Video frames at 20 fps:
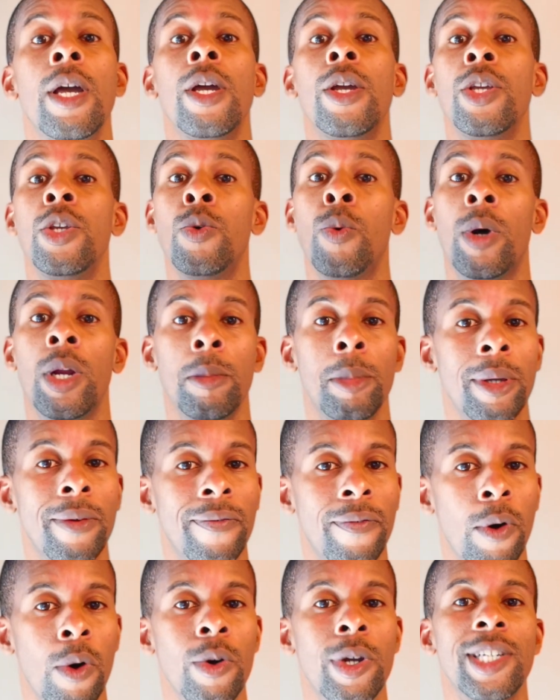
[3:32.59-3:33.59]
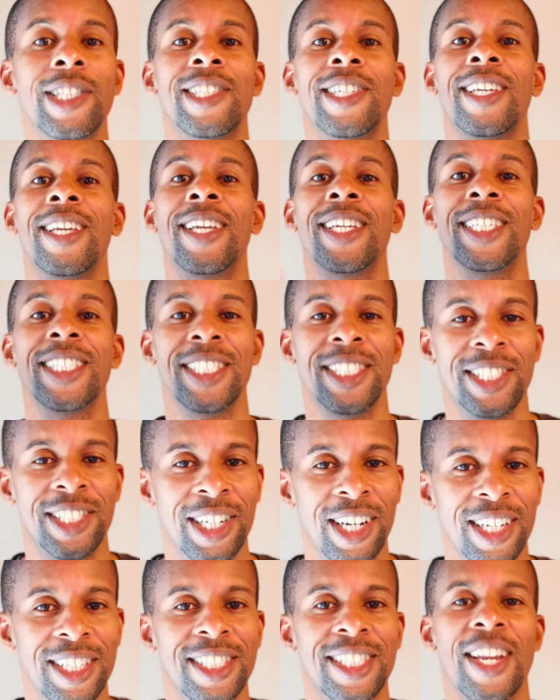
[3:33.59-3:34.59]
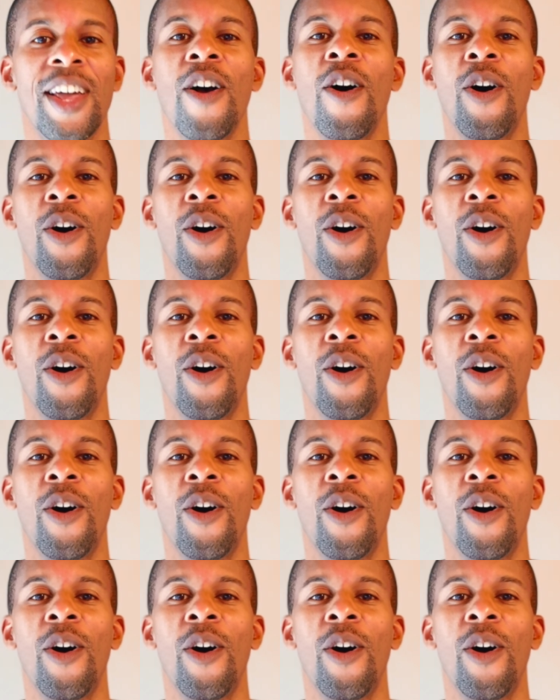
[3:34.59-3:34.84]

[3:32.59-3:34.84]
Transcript: you want to be focusing just